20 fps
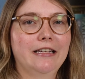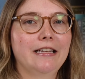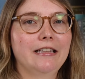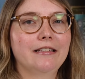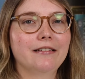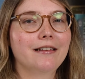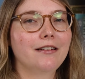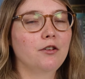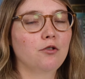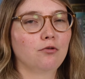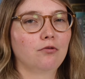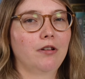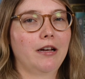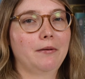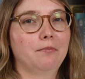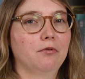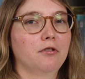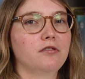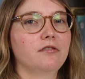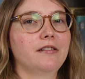it's at your
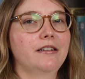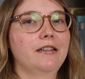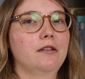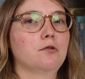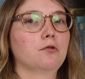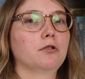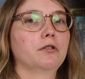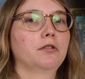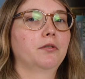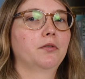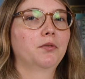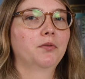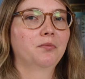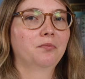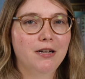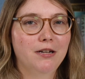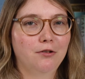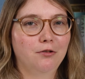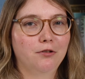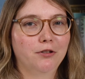library or it's
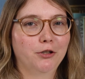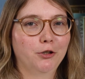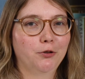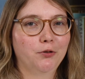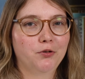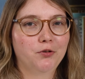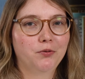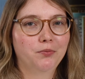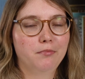at a clearance